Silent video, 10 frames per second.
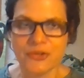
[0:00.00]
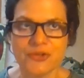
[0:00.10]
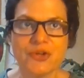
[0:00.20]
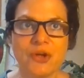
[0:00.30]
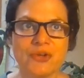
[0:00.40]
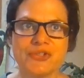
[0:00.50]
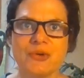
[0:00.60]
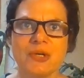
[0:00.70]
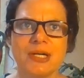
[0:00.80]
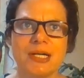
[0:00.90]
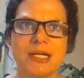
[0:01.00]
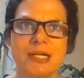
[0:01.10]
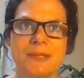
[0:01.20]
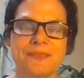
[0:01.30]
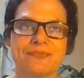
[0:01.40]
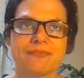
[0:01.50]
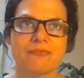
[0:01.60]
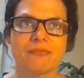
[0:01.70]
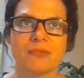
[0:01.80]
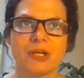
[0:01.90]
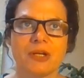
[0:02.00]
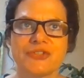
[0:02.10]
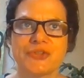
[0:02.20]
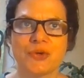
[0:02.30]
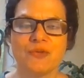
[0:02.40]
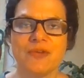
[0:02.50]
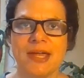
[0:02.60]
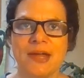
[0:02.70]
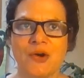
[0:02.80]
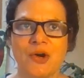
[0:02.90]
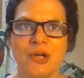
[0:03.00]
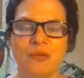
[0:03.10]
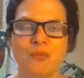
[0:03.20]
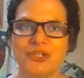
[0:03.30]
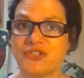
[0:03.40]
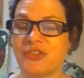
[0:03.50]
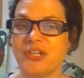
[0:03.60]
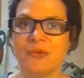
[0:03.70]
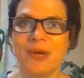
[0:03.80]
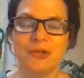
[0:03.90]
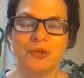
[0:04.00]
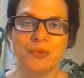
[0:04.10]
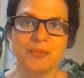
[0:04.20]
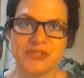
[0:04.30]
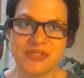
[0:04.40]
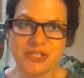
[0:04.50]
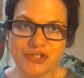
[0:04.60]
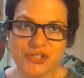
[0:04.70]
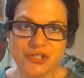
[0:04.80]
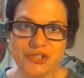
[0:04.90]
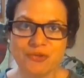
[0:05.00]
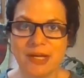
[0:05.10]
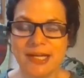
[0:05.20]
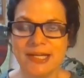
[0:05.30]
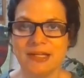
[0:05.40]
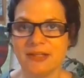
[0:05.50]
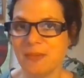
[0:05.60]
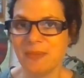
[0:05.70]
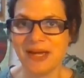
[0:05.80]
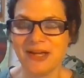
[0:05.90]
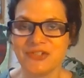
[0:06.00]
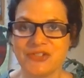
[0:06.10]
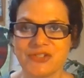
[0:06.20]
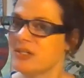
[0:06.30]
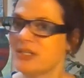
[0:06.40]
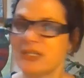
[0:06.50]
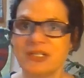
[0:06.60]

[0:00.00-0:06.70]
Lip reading: There's also a survey on which theoretical position you like the best